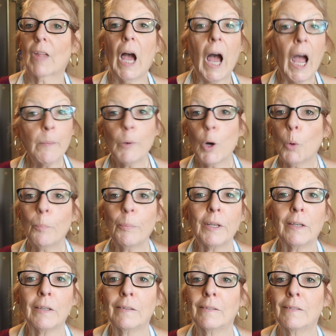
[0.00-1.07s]
I'm
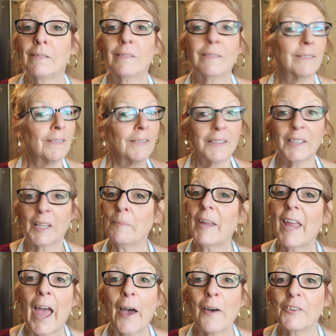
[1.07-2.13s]
open. Let me
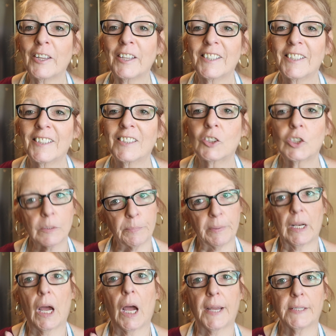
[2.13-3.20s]
have it. Just be
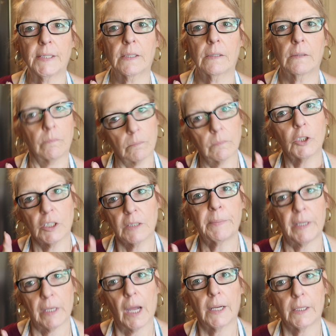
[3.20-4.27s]
nice. Just
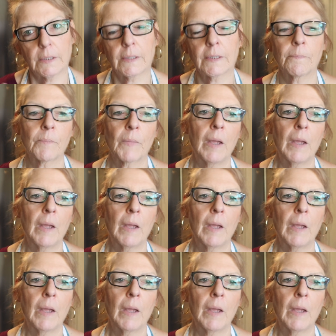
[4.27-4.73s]
be nice.